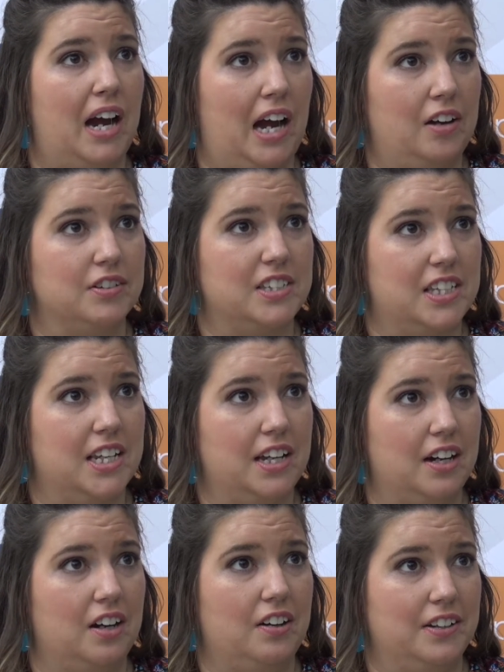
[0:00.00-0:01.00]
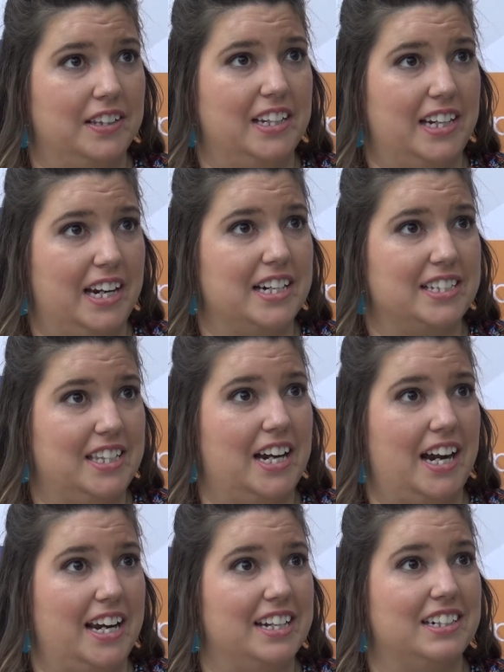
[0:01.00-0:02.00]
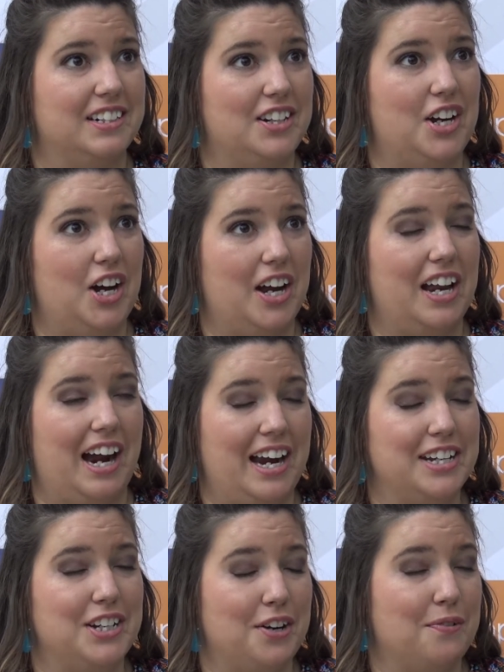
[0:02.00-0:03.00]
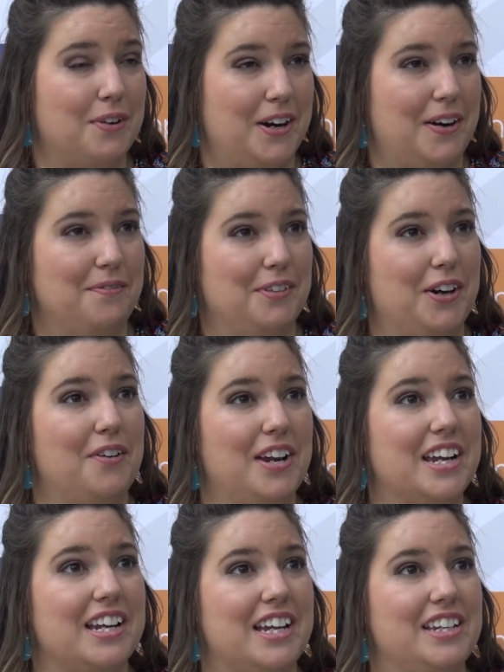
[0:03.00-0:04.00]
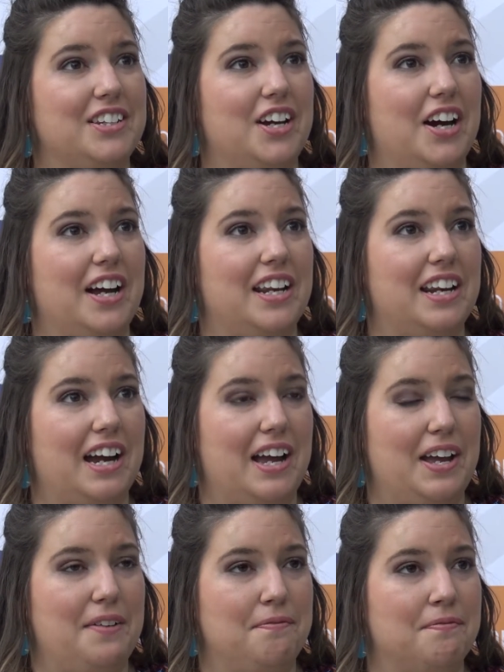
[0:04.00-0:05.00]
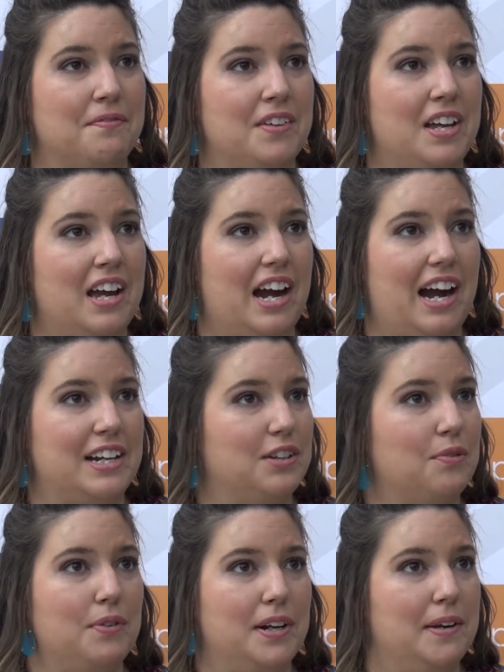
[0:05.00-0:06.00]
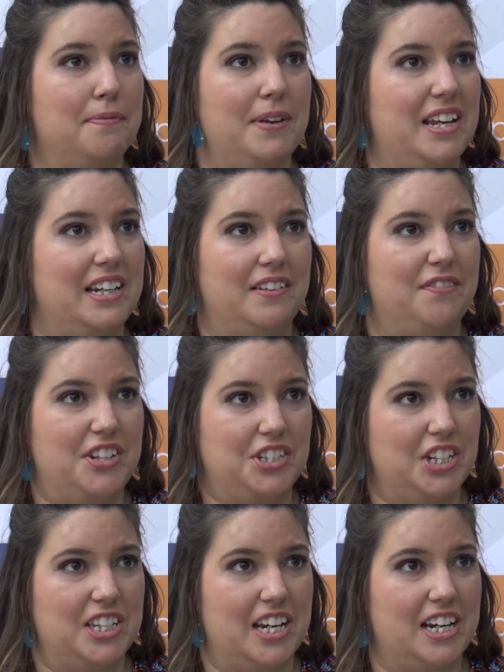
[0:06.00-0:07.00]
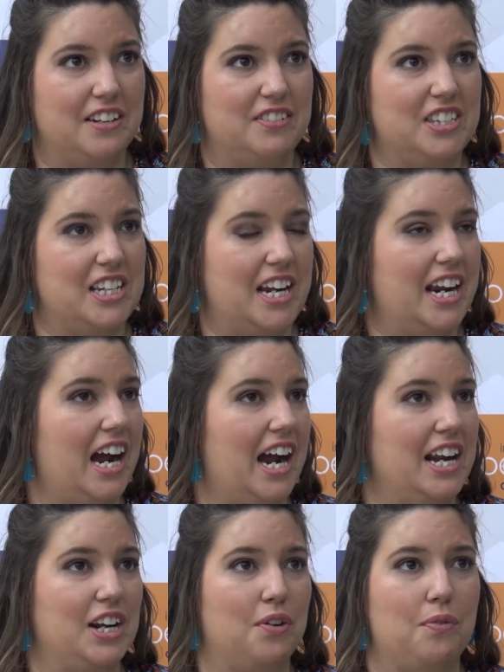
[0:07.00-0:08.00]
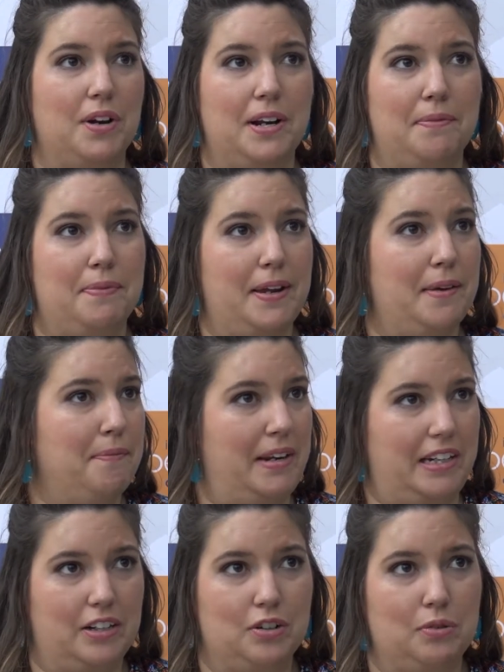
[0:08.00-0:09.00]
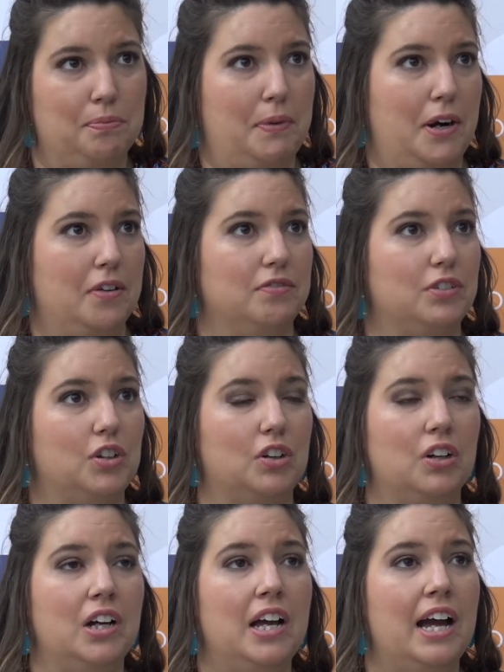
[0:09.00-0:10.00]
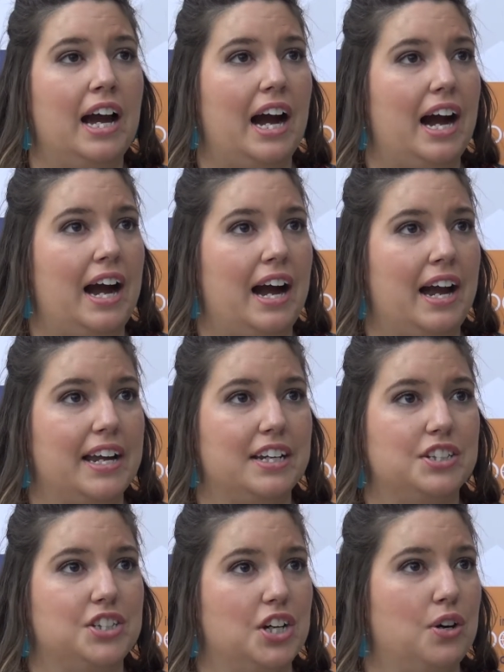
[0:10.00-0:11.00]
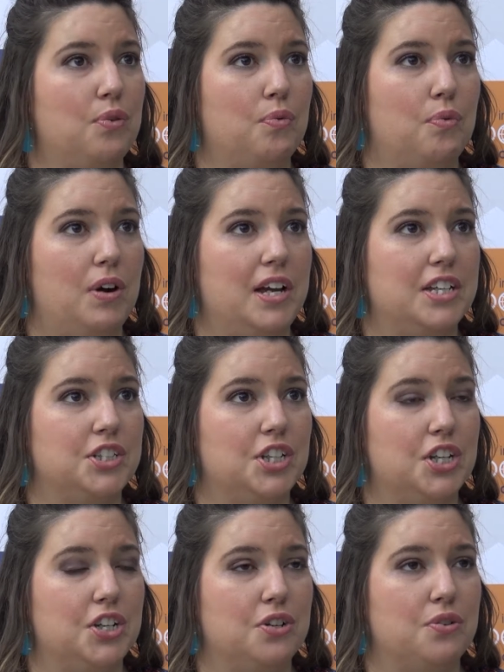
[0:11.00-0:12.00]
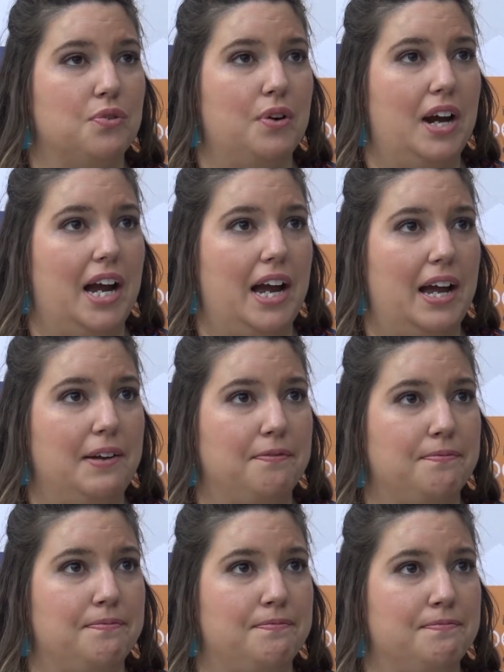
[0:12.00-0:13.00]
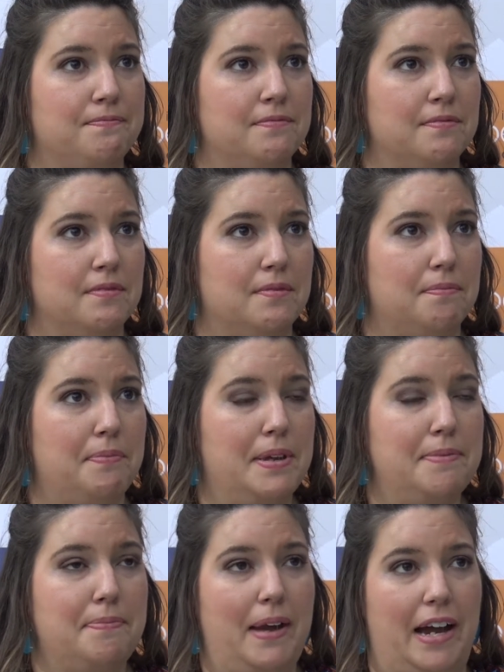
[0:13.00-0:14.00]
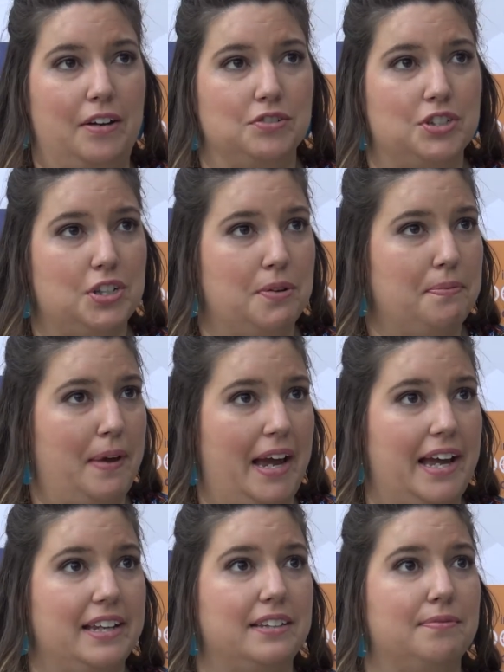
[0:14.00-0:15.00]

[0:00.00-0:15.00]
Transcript: I'll see you on the next side, not I know where I'm going, and not I don't want to be in a vegetative state, I don't want to be a medical marvel, I don't want to be bound to a bed.